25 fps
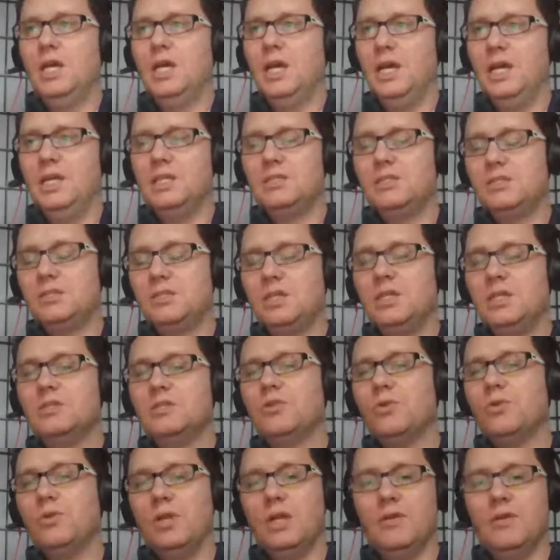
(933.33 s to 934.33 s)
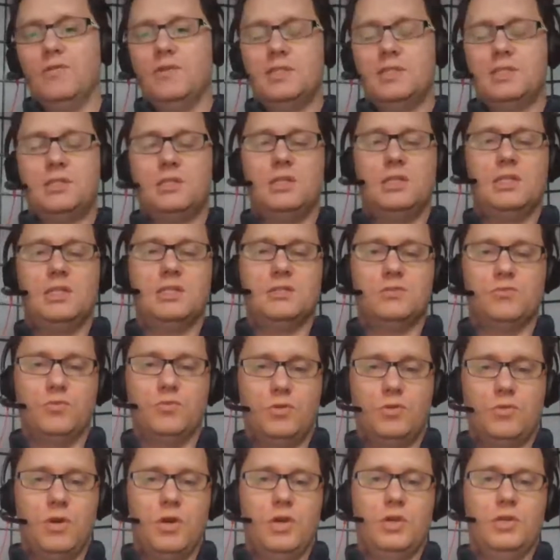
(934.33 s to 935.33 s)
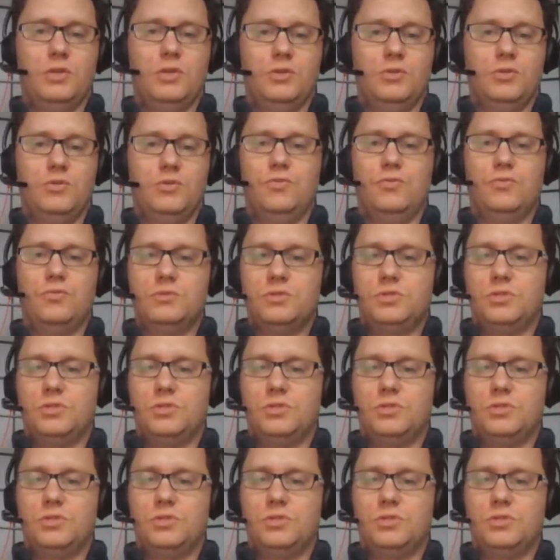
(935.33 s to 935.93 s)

it's intuitive. It doesn't require you